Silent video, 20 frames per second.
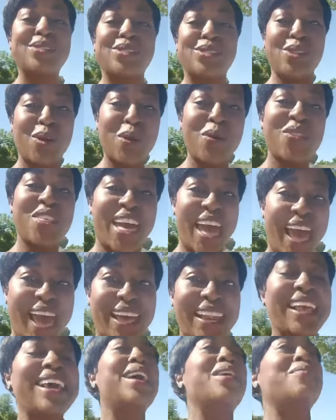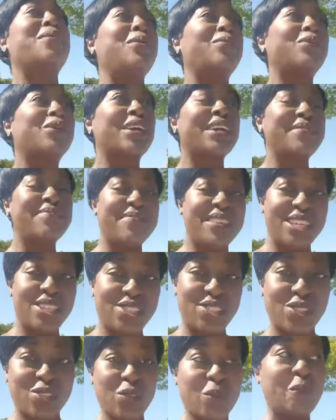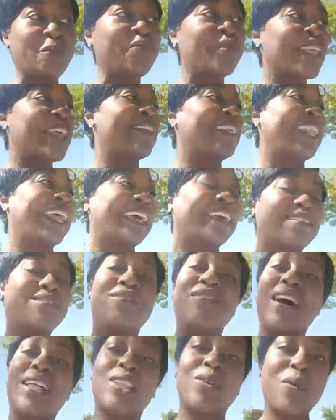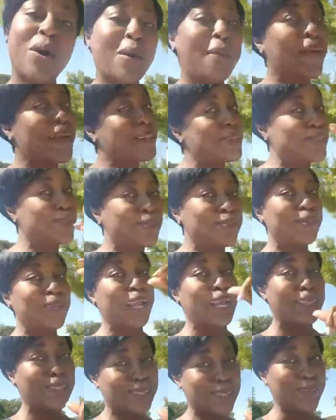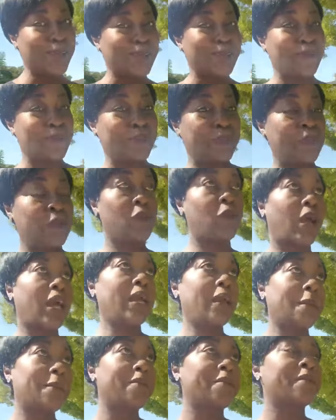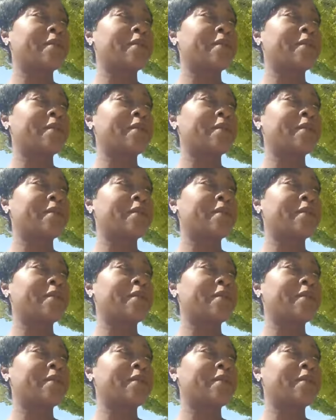so that people can meet you, then I can follow up and do what I do, right?